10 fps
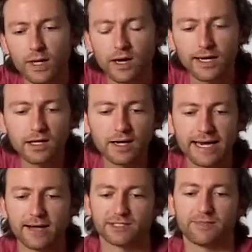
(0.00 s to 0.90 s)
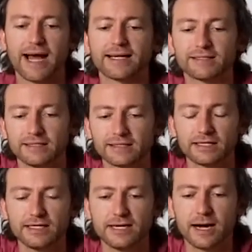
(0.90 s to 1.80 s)
When I learned how to
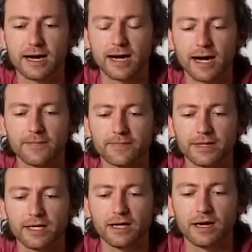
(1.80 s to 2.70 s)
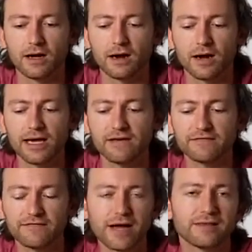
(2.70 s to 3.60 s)
patent,
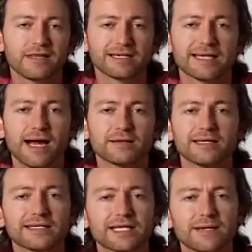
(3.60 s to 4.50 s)
I found things out that it